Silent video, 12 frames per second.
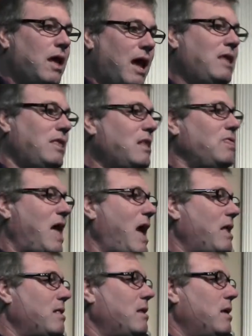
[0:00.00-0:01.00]
He did
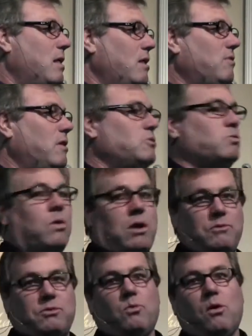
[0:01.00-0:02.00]
that. Listen, it was
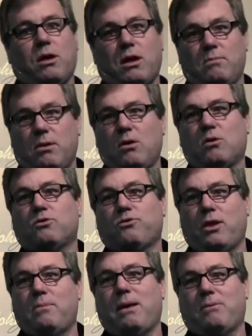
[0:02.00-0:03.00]
it was working of miracles
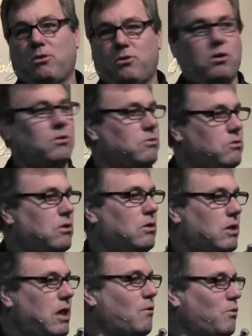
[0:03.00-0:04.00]
for him to be able to, to,
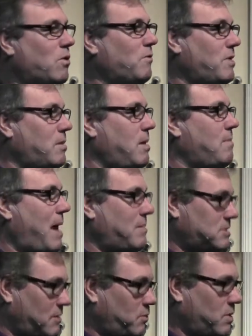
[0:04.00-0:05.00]
to, kill 450 men by
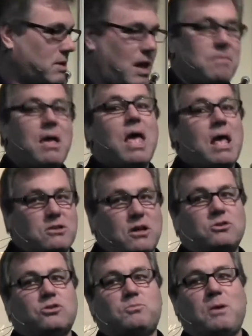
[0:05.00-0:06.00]
himself at one time. It's
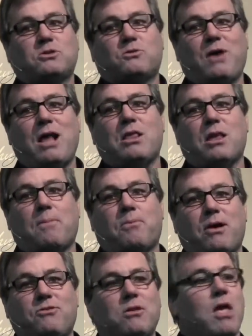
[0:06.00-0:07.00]
also special faith in
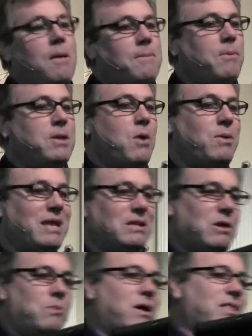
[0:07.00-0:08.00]
operation, but we know he
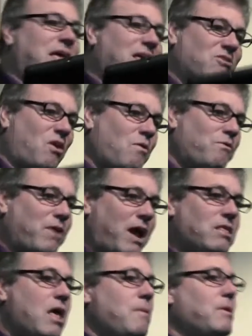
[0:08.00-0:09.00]
didn't. It wasn't his own
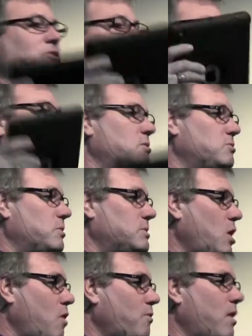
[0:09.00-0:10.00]
faith because as soon as it
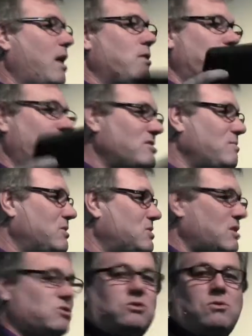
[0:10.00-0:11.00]
was over and Jezebel
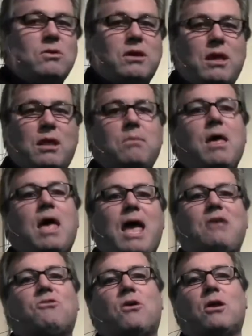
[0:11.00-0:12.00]
said she's going to kill him,
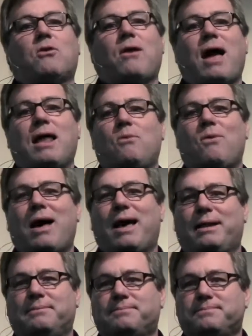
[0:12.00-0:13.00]
he started crying and
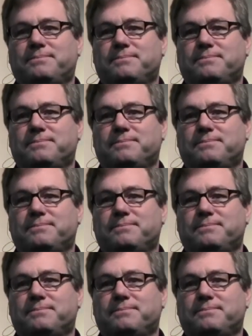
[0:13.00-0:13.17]
whining.